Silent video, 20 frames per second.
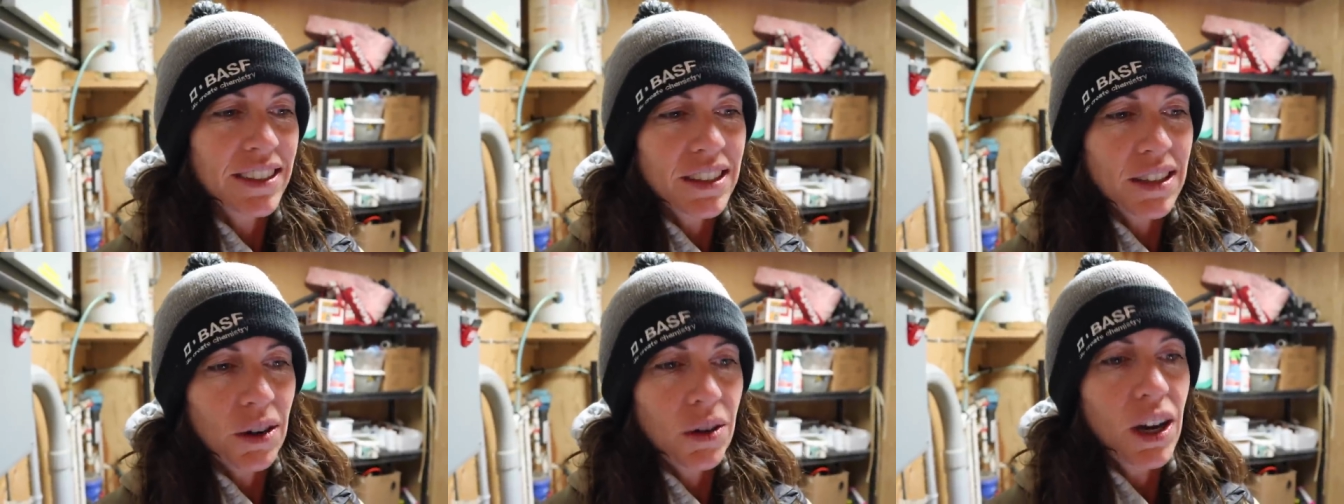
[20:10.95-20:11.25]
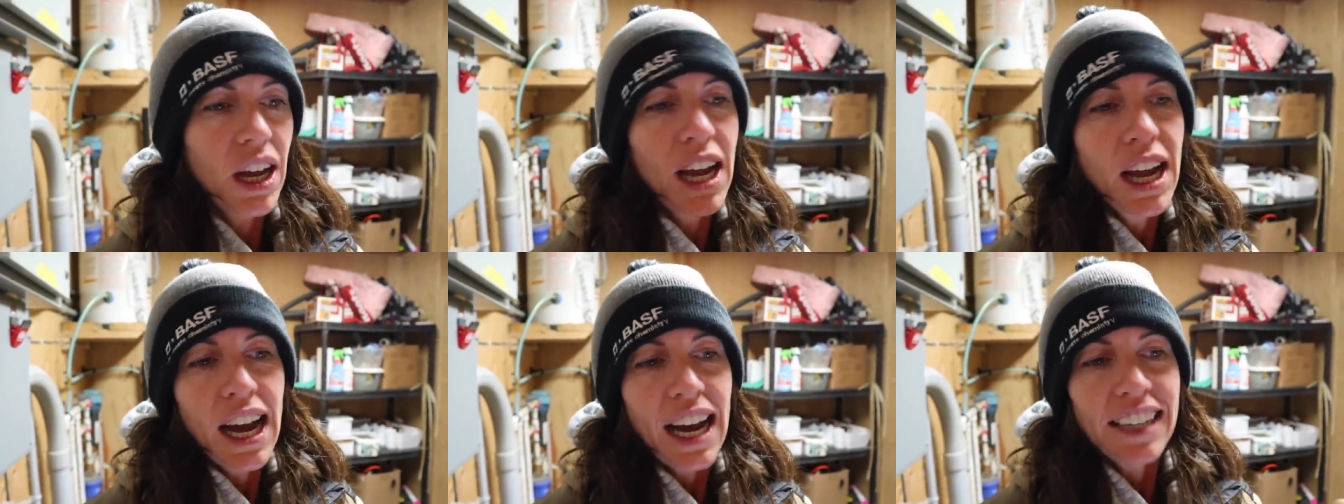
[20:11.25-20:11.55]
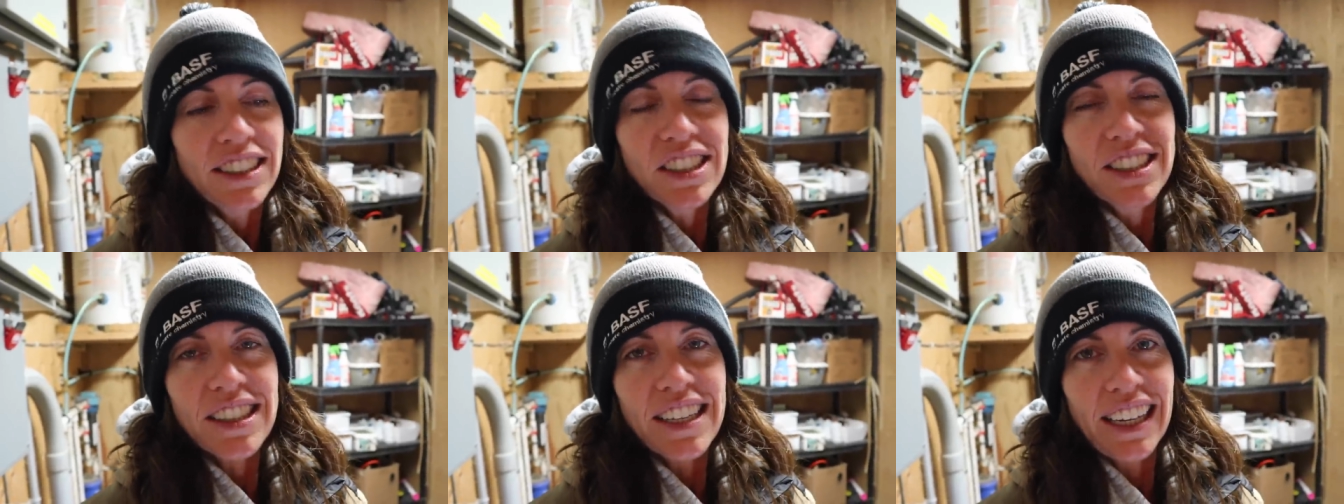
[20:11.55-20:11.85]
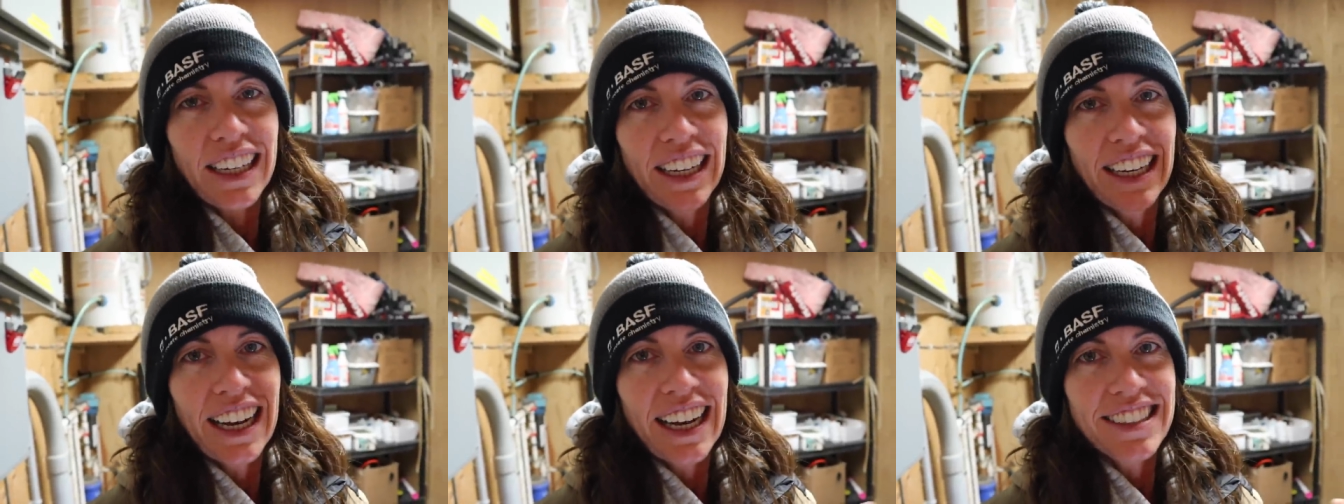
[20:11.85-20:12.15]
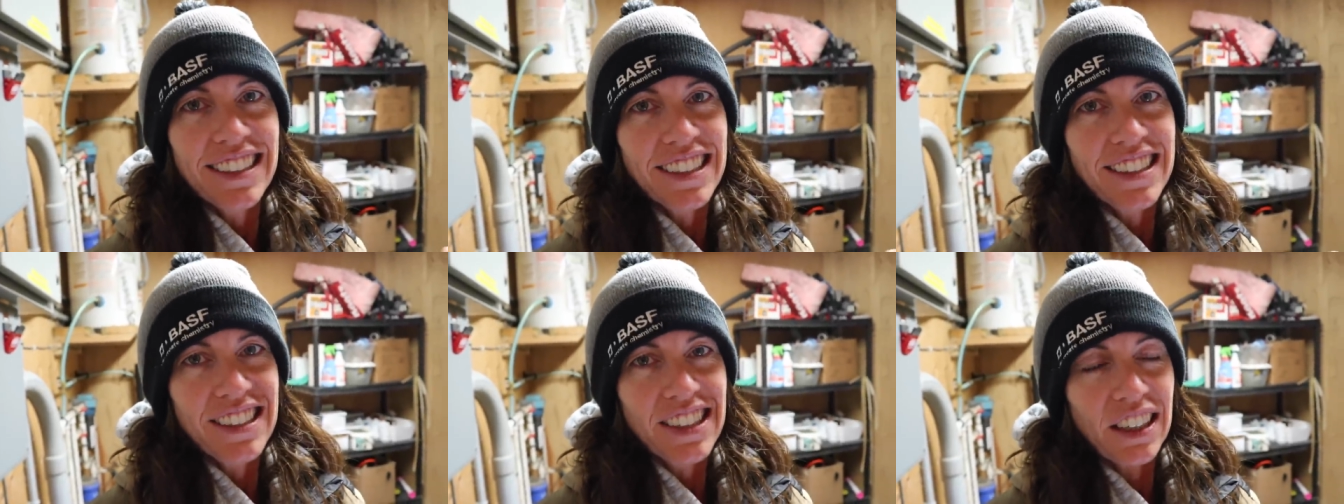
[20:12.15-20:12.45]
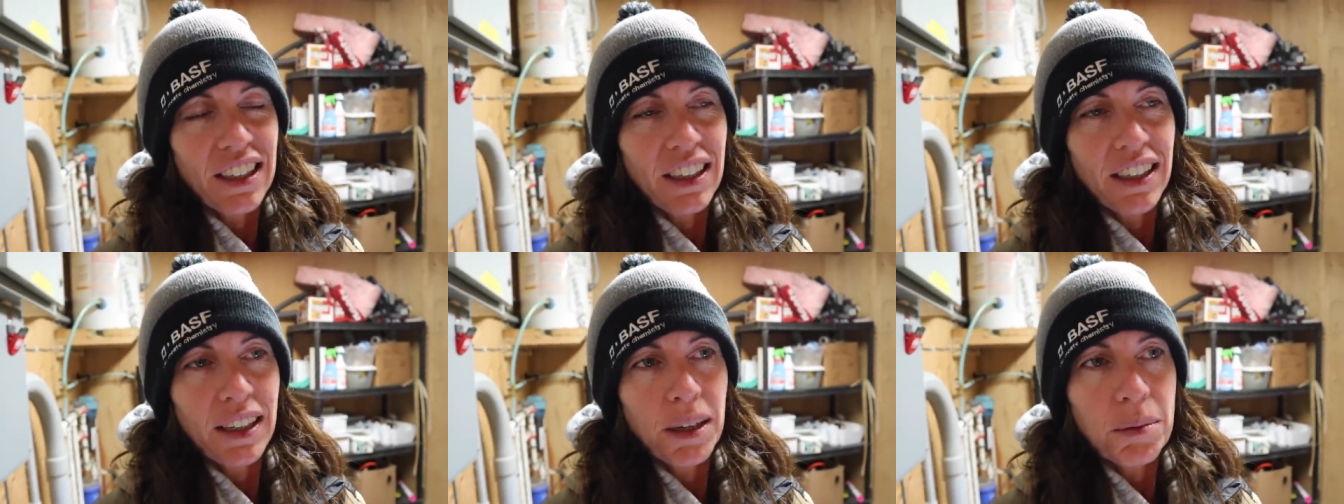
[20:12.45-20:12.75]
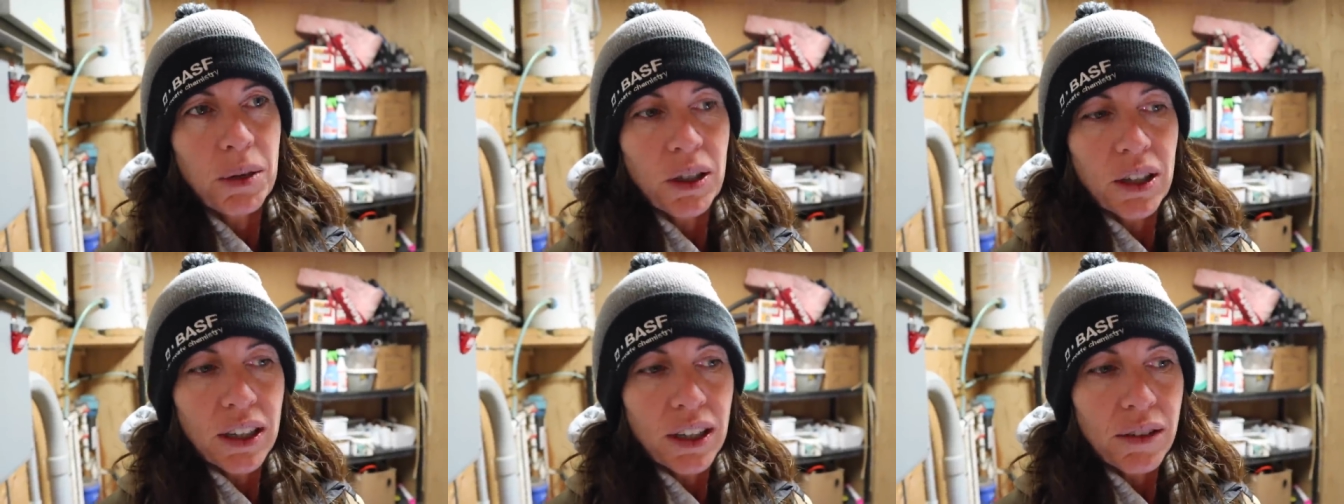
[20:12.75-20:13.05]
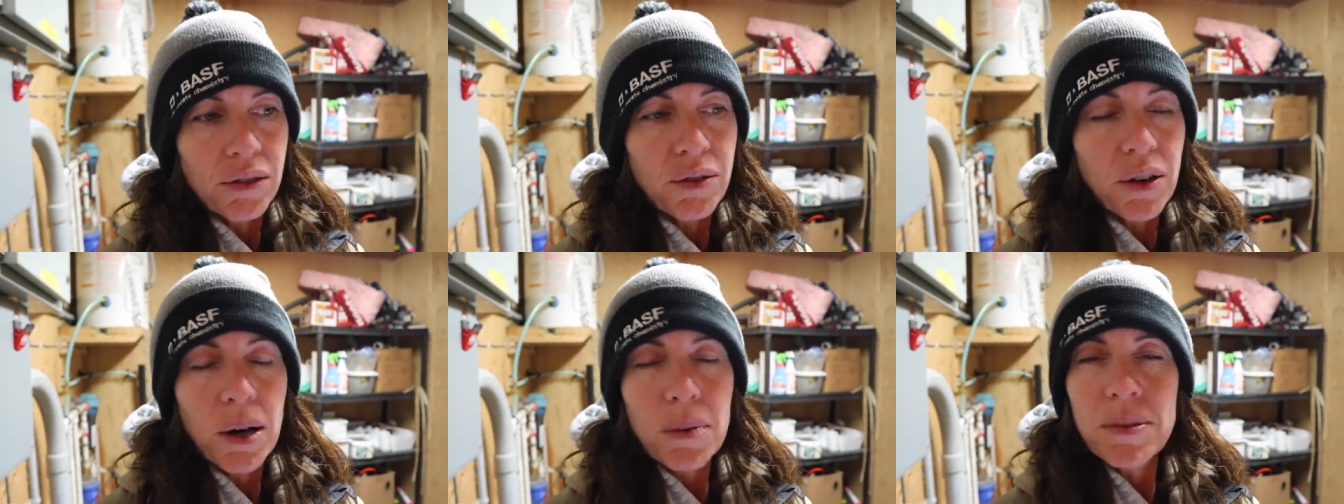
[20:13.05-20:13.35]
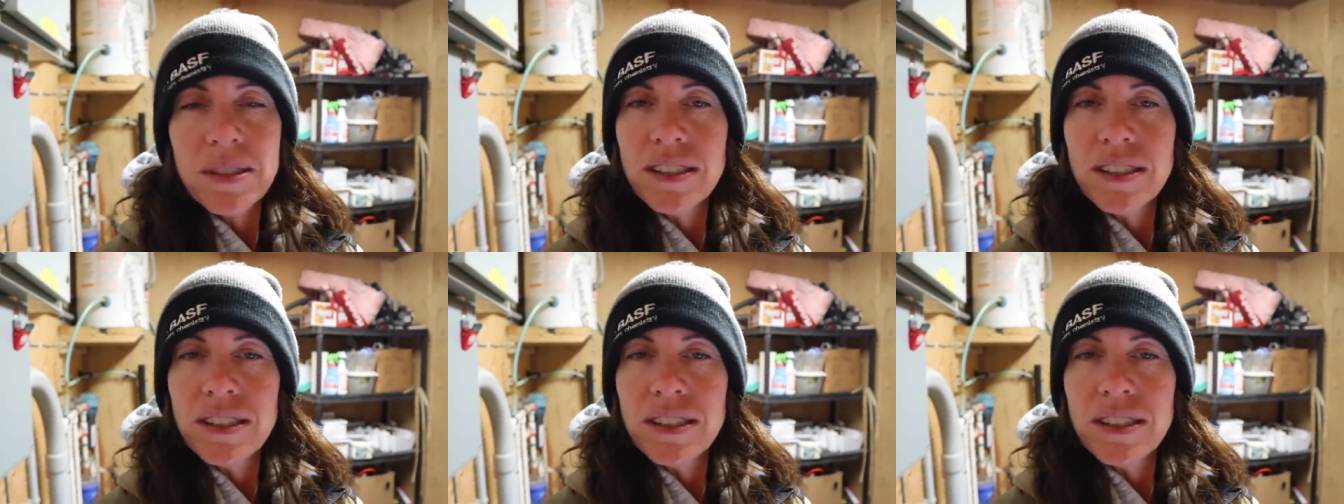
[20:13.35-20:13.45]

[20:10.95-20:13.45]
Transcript: So I just like it as it's a community forum,